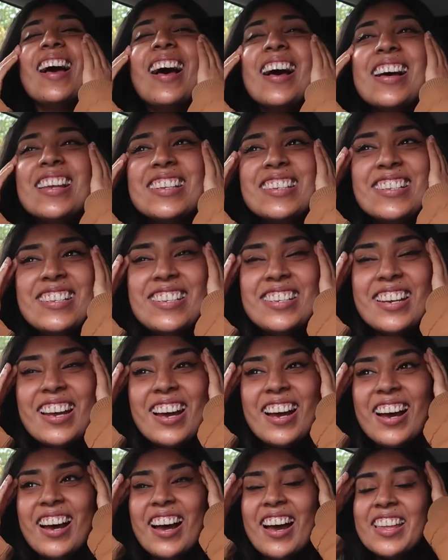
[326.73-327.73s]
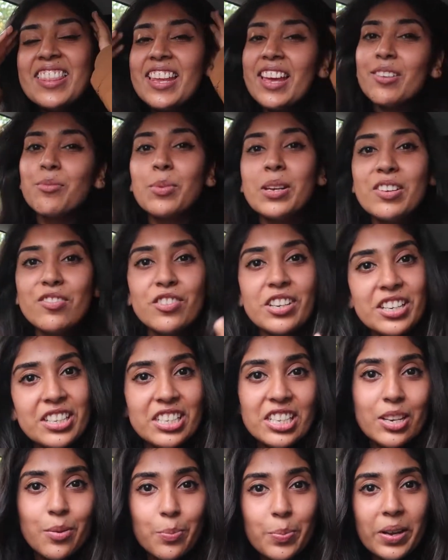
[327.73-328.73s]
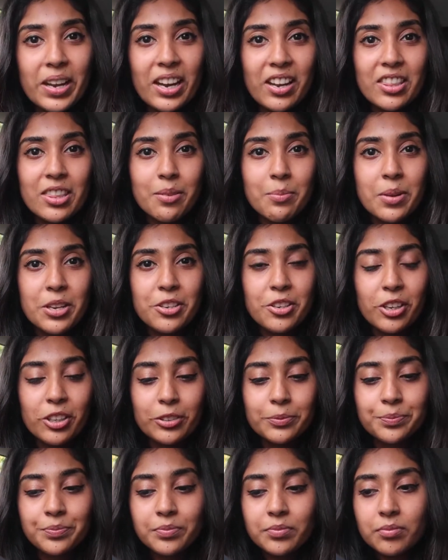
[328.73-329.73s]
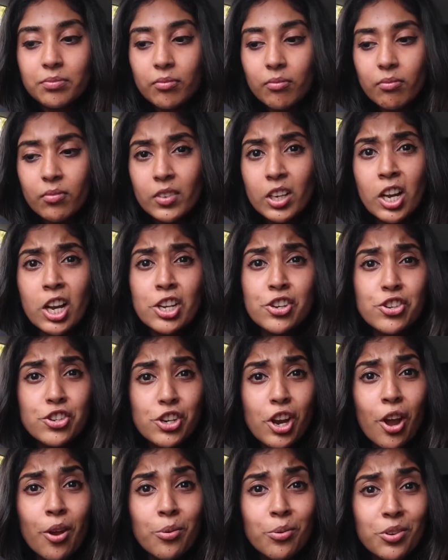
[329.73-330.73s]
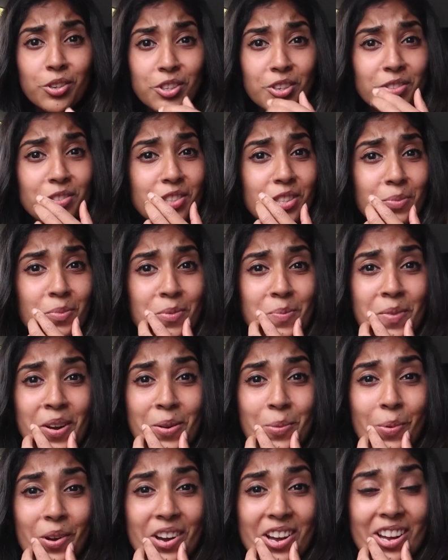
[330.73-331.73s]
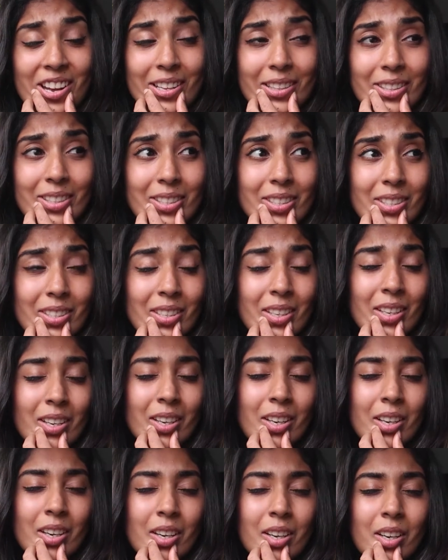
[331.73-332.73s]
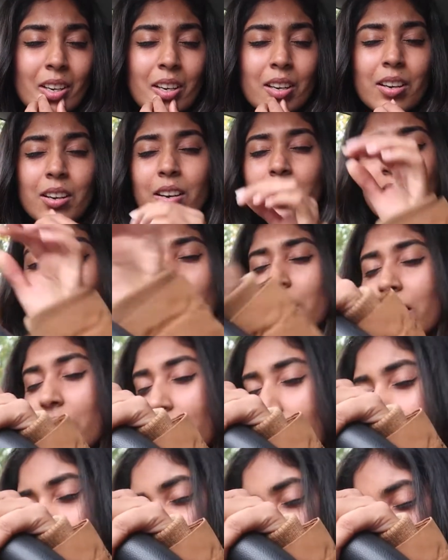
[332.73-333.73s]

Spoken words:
And then we redid a bit in the middle. I choked on some of my words. Oh